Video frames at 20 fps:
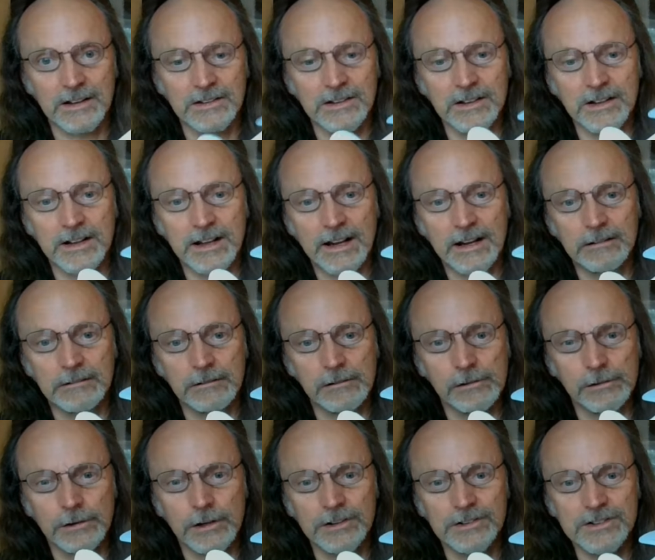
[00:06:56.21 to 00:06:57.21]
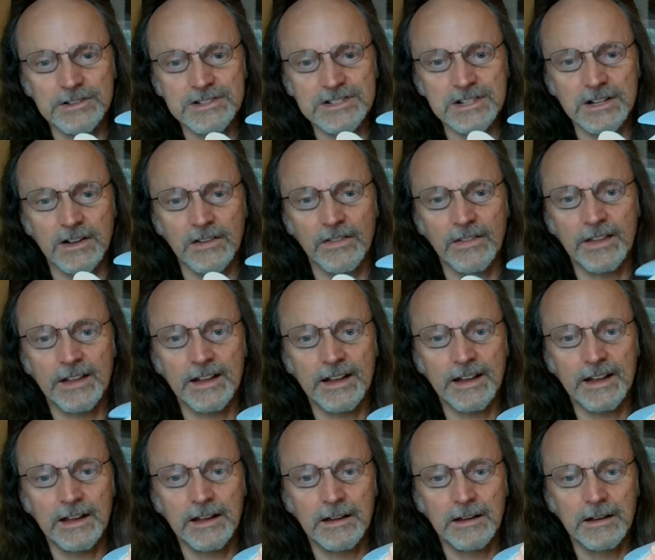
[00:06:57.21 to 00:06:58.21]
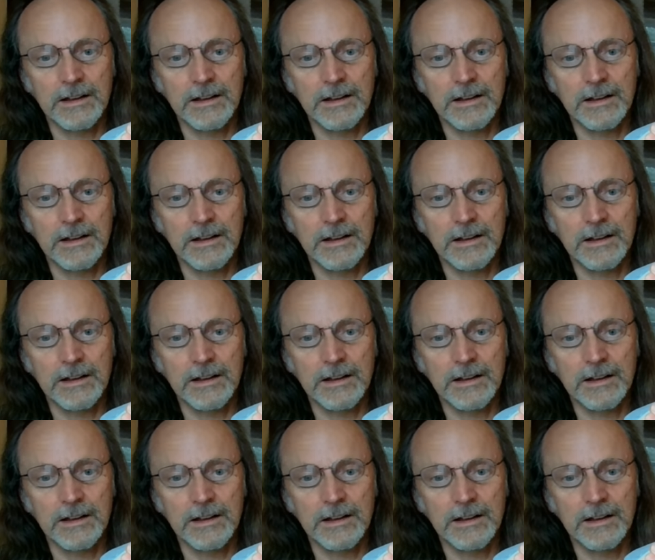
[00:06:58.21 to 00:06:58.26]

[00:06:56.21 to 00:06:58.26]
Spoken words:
your ailerons on there